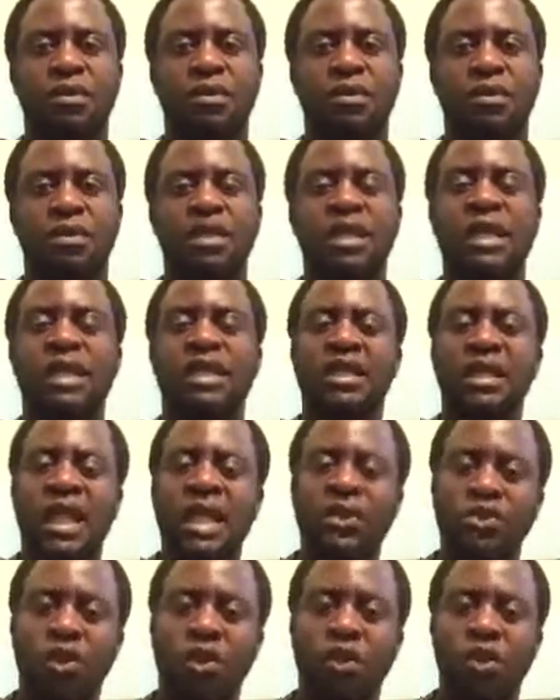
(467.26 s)
The
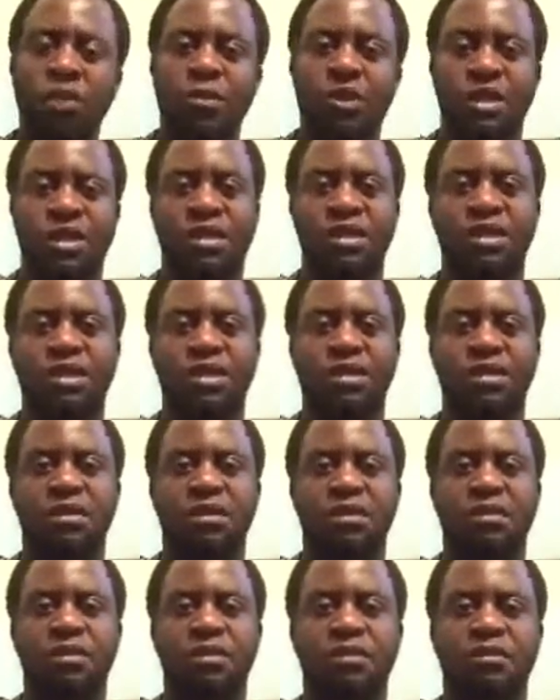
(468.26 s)
international community
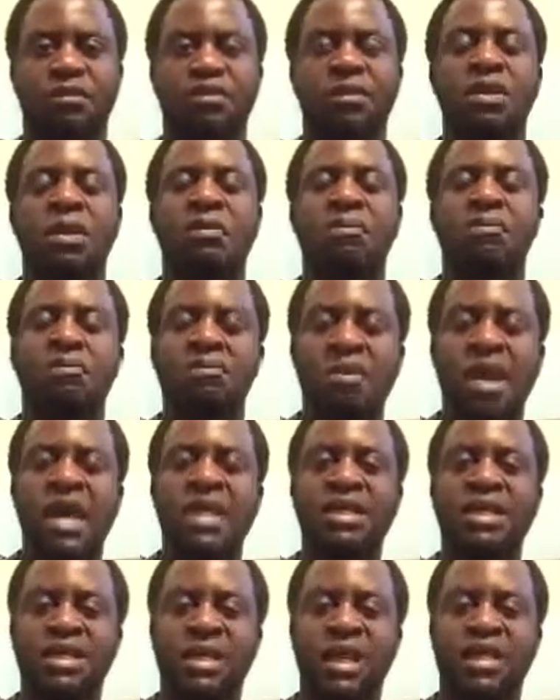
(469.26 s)

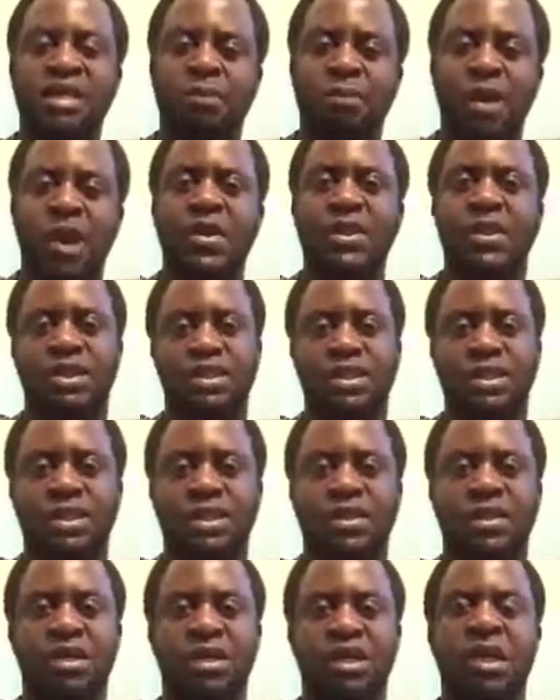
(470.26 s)
must set priorities.